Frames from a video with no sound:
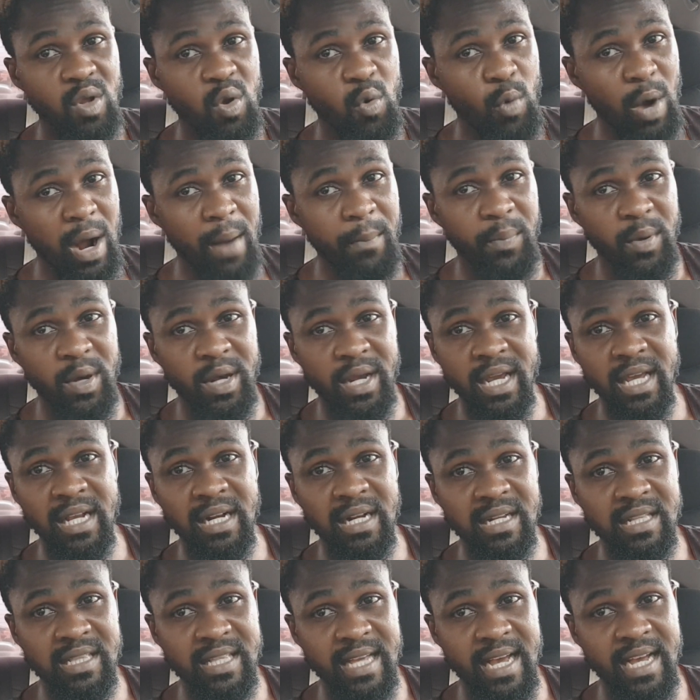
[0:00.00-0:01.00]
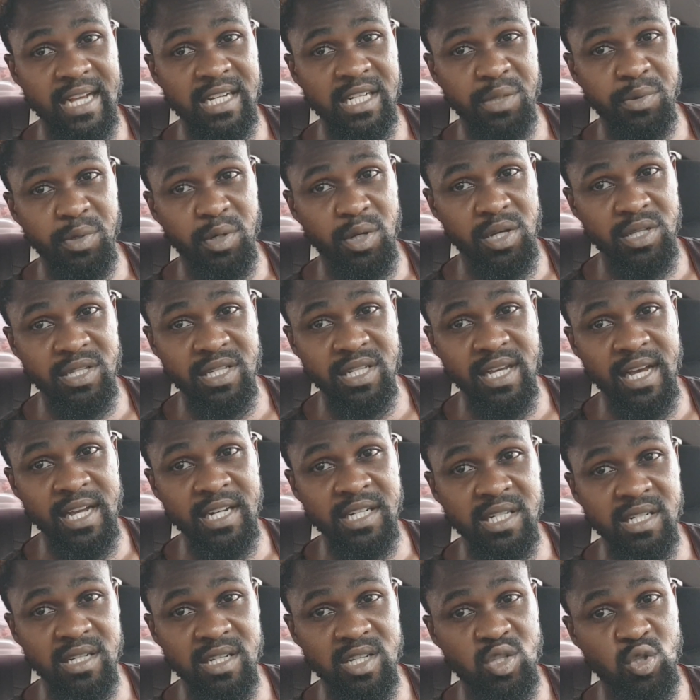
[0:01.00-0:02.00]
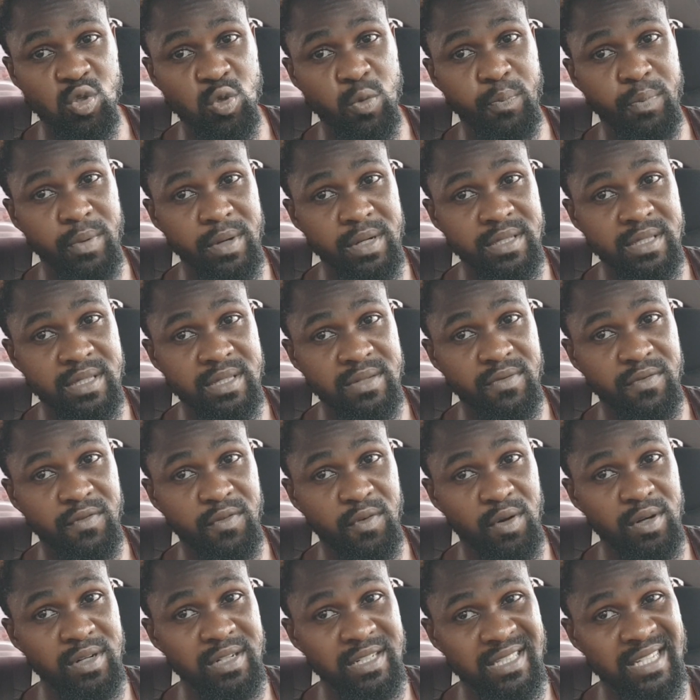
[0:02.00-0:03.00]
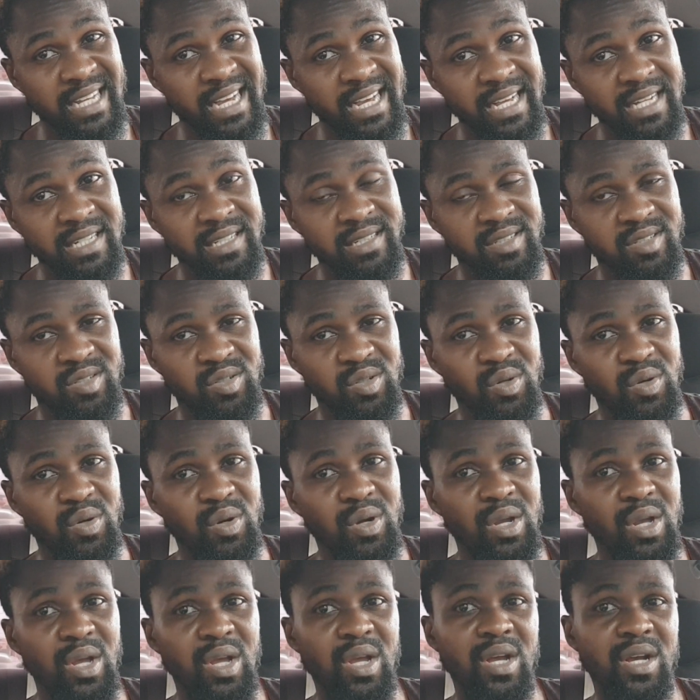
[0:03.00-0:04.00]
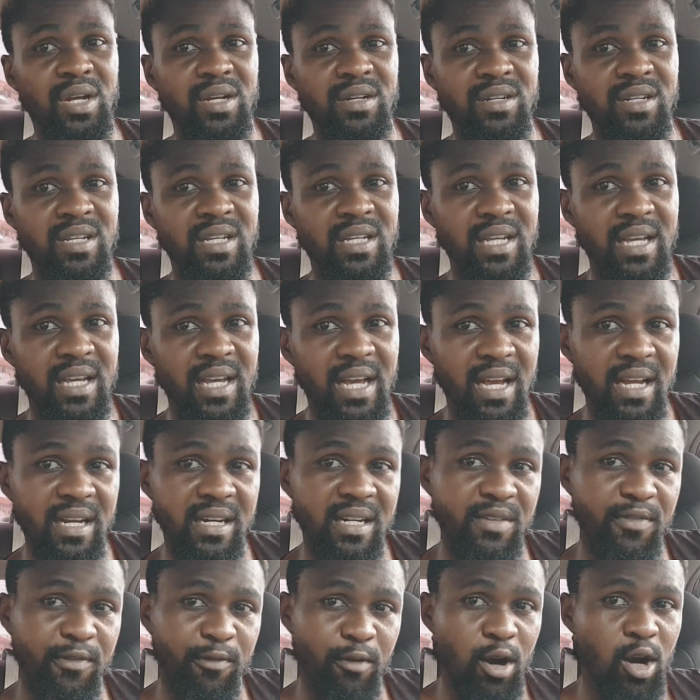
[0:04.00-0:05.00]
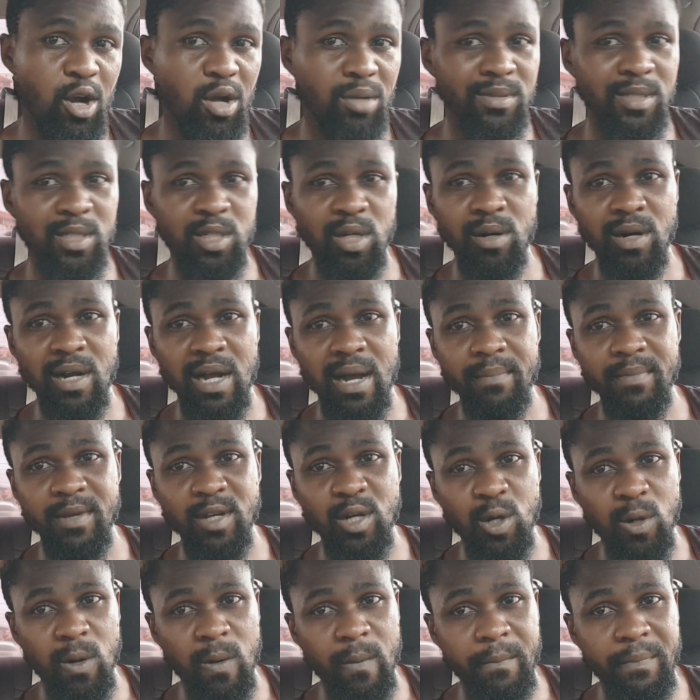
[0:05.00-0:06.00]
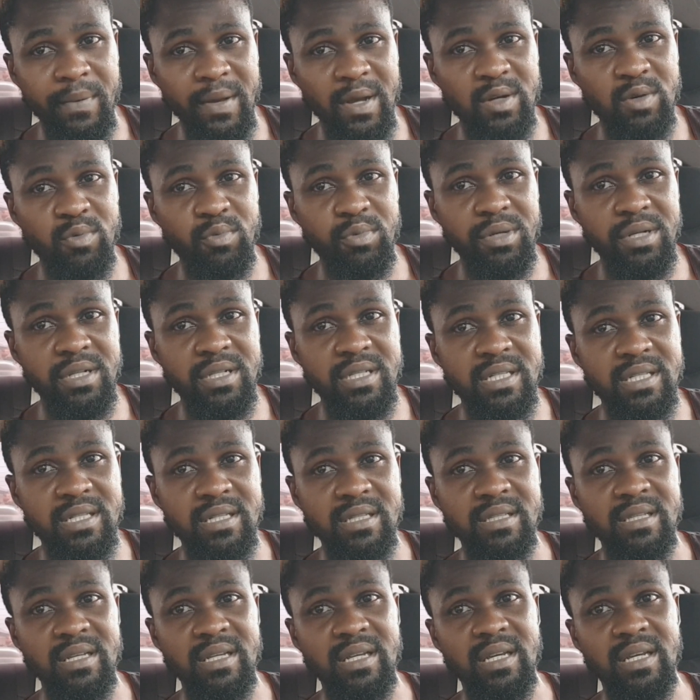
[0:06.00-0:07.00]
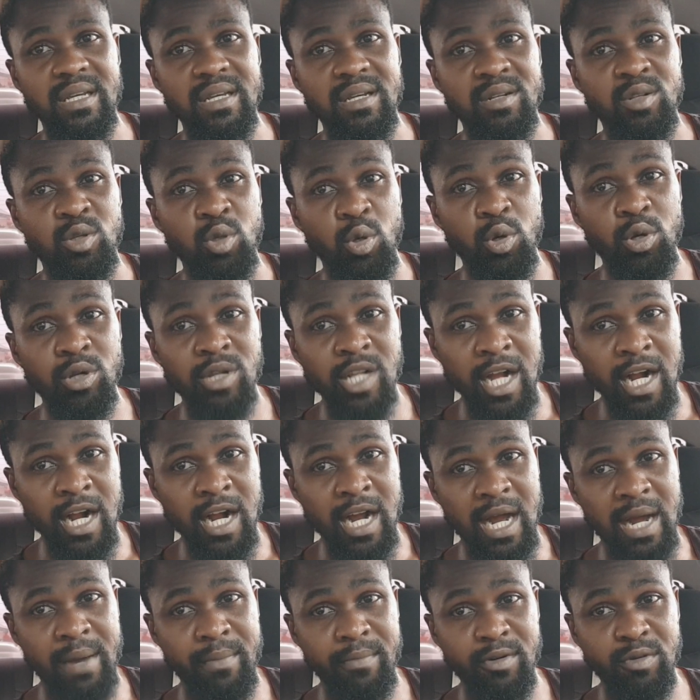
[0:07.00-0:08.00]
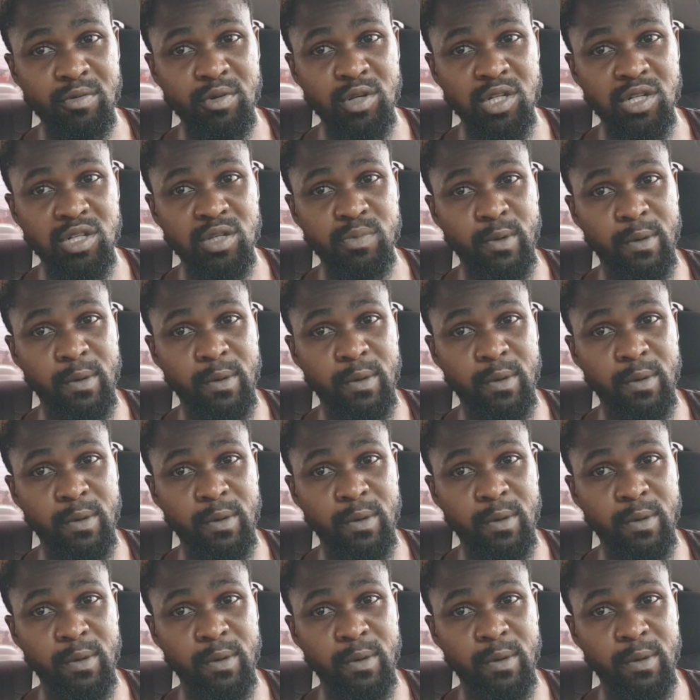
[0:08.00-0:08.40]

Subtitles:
1.8 liter engine, because the engine is 2.4 liter engine. So the fuel consumption can be compared with the Toyota Camry, which is